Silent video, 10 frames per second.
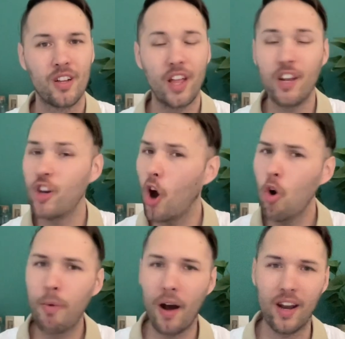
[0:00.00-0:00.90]
That
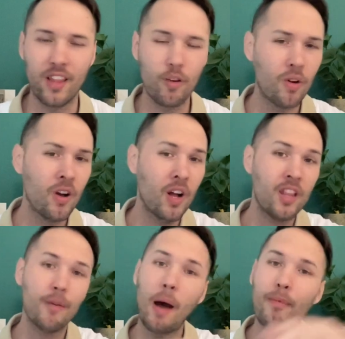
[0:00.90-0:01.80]
nobody,
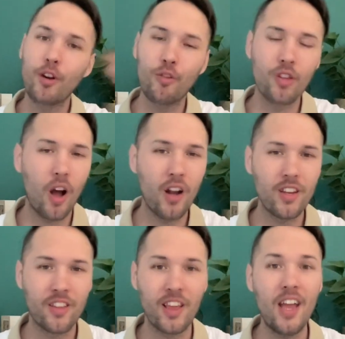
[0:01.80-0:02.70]
the Bible goes on
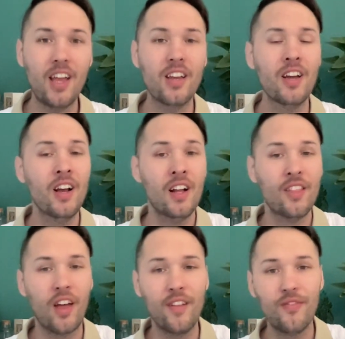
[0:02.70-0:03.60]
to say
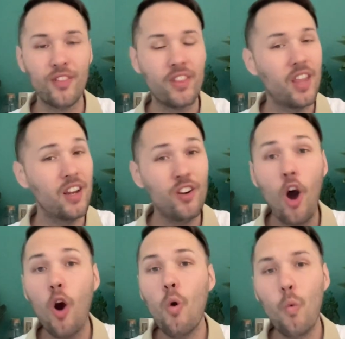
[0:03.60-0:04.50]
that
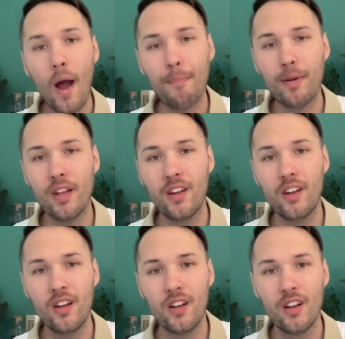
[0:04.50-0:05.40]
no weapon